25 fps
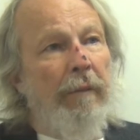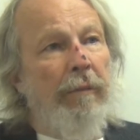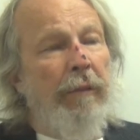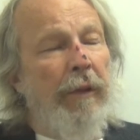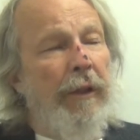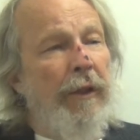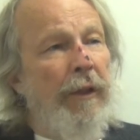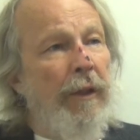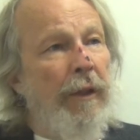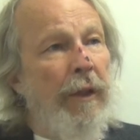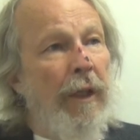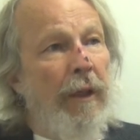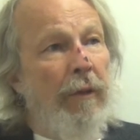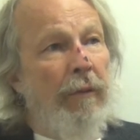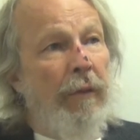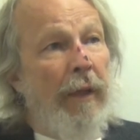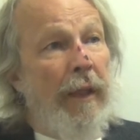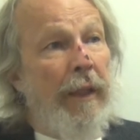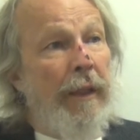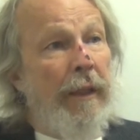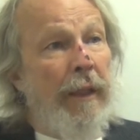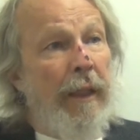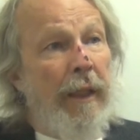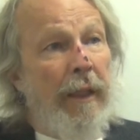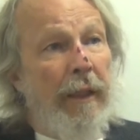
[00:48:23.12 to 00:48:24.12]
But you know,
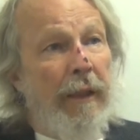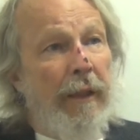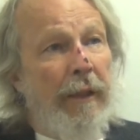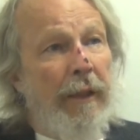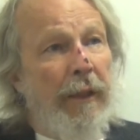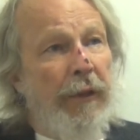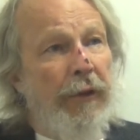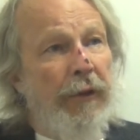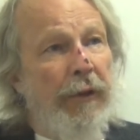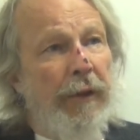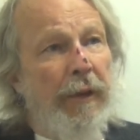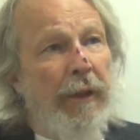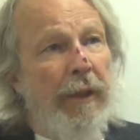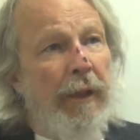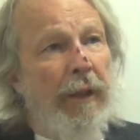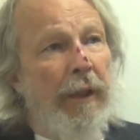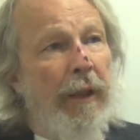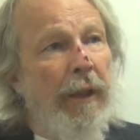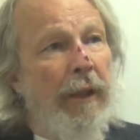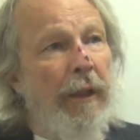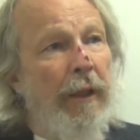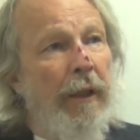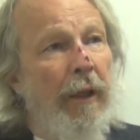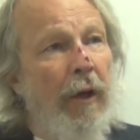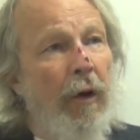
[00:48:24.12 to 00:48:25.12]
right now in this
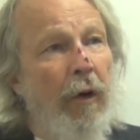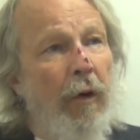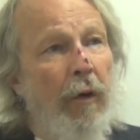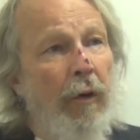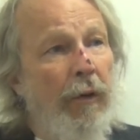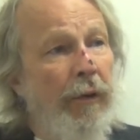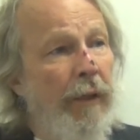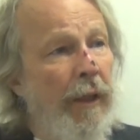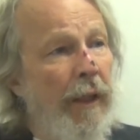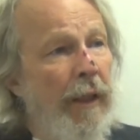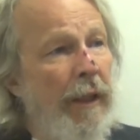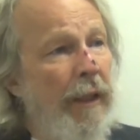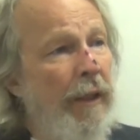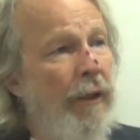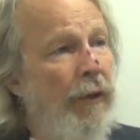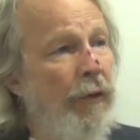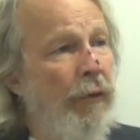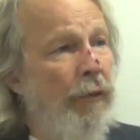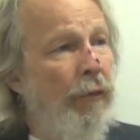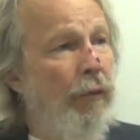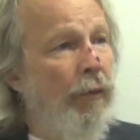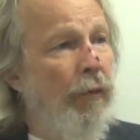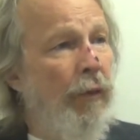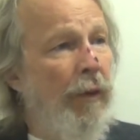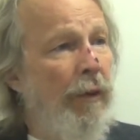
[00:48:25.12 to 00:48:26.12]
in the old
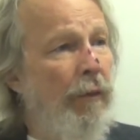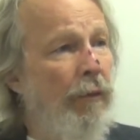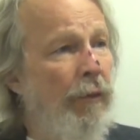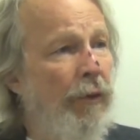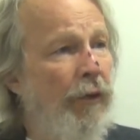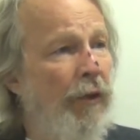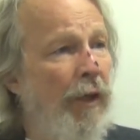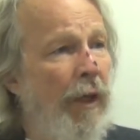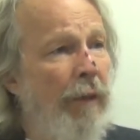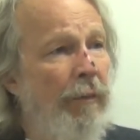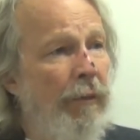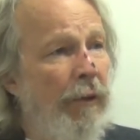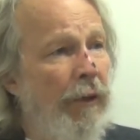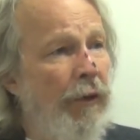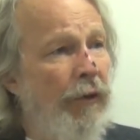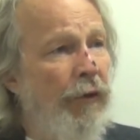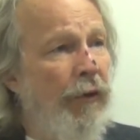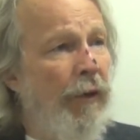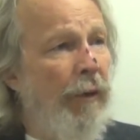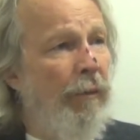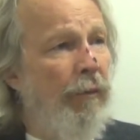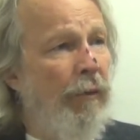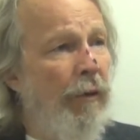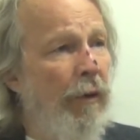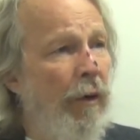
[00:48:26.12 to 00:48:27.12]
days, we would jump in a
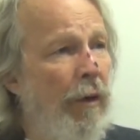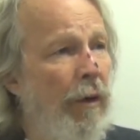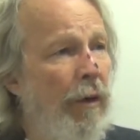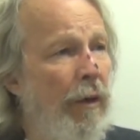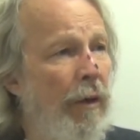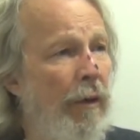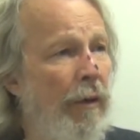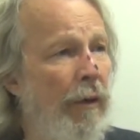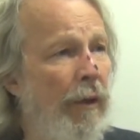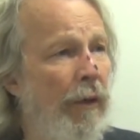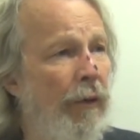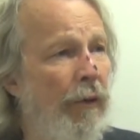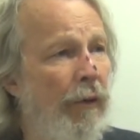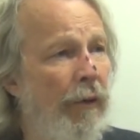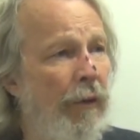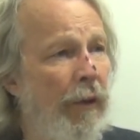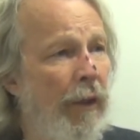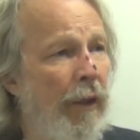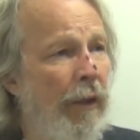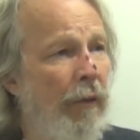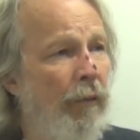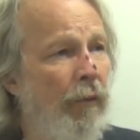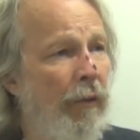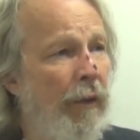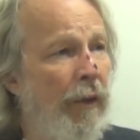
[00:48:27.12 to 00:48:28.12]
zip car, and,
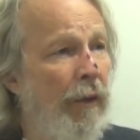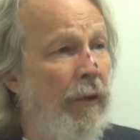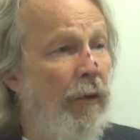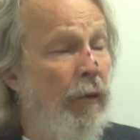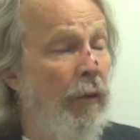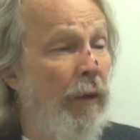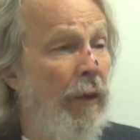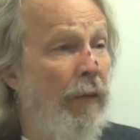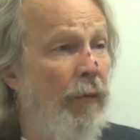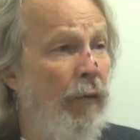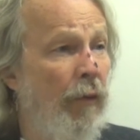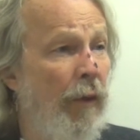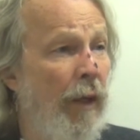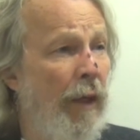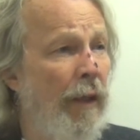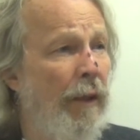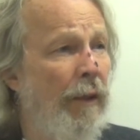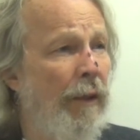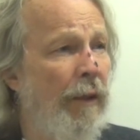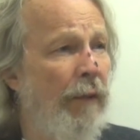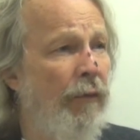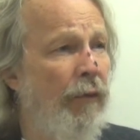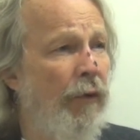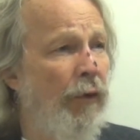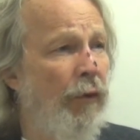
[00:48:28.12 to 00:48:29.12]
and within 24
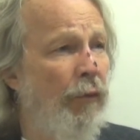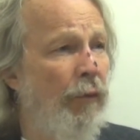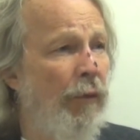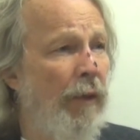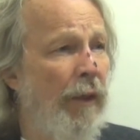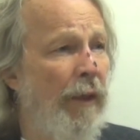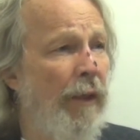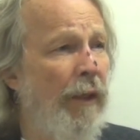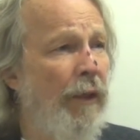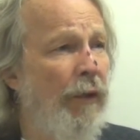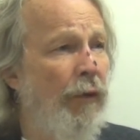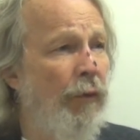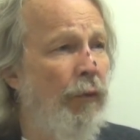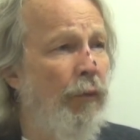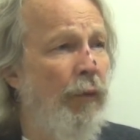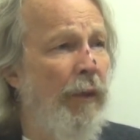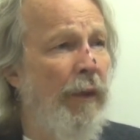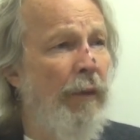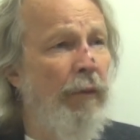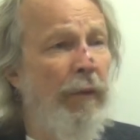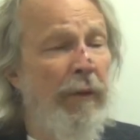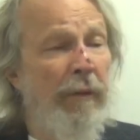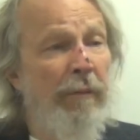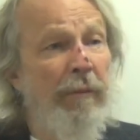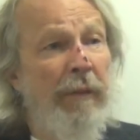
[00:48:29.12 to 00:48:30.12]
hours of his release,
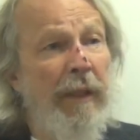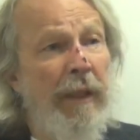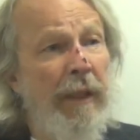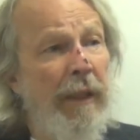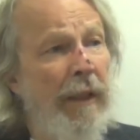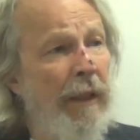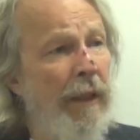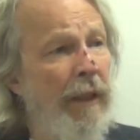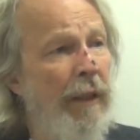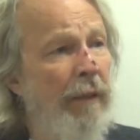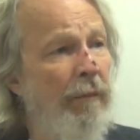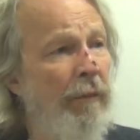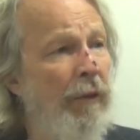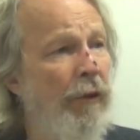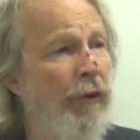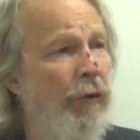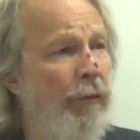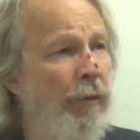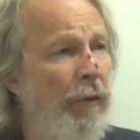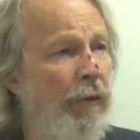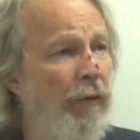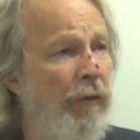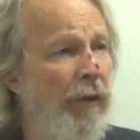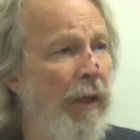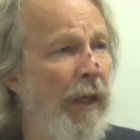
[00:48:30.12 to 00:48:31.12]
we would meet him in
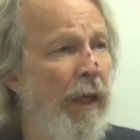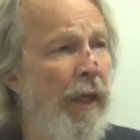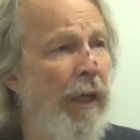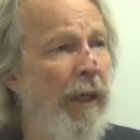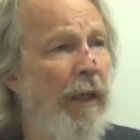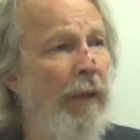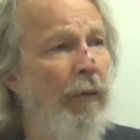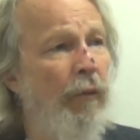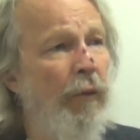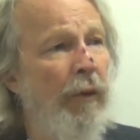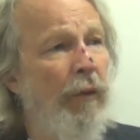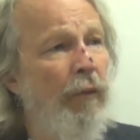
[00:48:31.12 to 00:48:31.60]
Spokane.